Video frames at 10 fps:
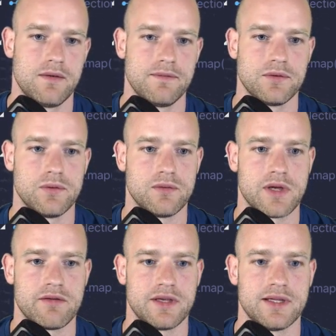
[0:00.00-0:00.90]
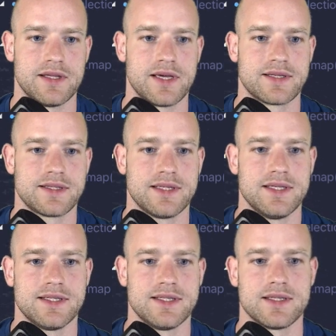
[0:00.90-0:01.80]
So we have index
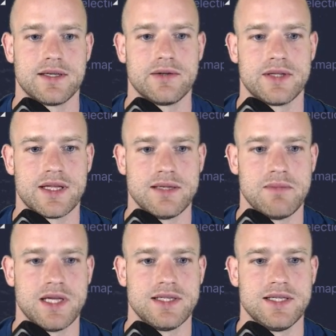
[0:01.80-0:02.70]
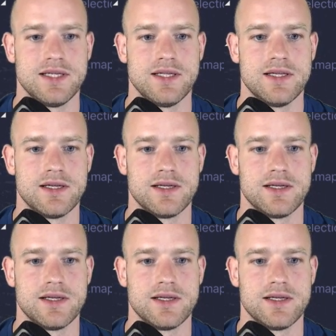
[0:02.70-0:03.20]
is an animated